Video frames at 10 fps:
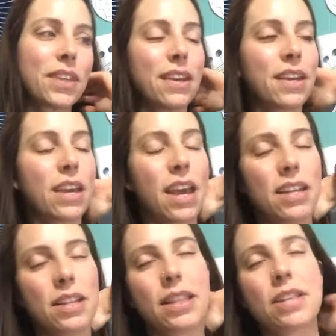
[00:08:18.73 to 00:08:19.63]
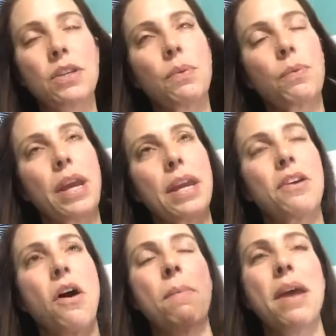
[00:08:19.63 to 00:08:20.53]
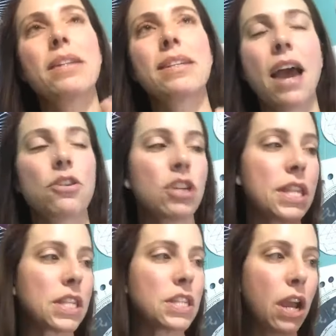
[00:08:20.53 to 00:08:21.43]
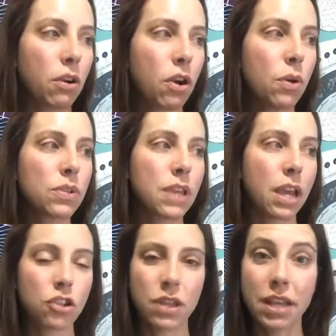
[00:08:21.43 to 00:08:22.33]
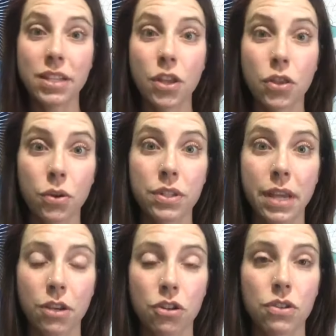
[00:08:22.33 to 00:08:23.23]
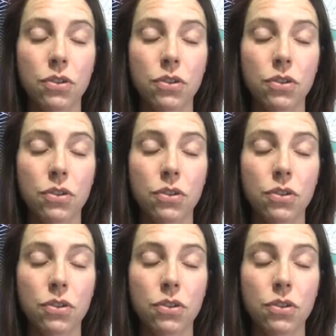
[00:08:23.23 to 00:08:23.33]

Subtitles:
And that's a great comment. Actually, the tarot section, that's the 3rd section.